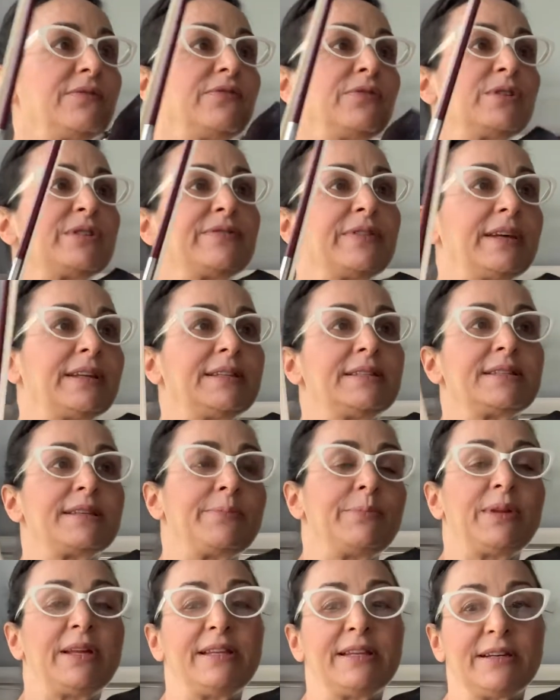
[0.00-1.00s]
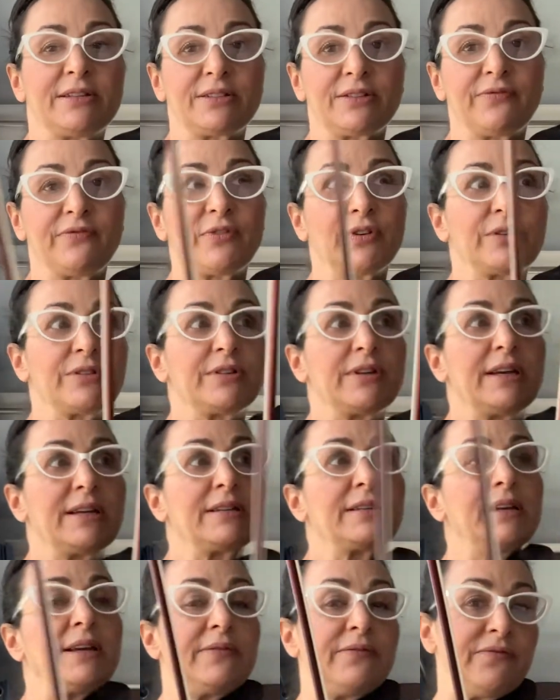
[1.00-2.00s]
First violins can play theirs in
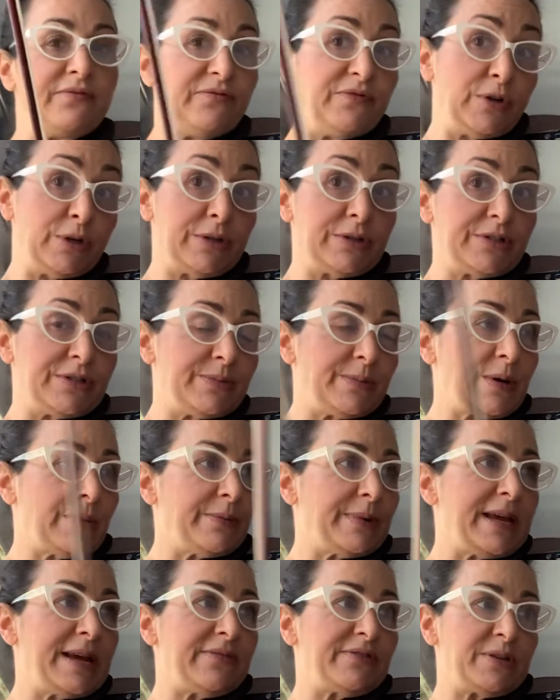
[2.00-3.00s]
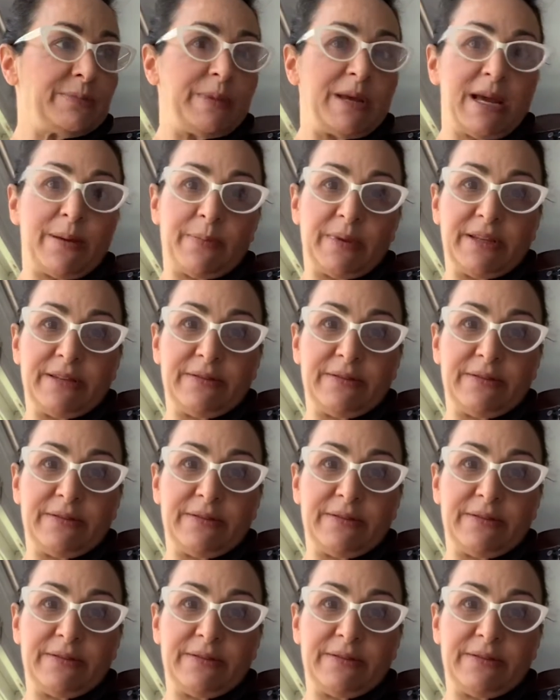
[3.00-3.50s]
first, but we have to be up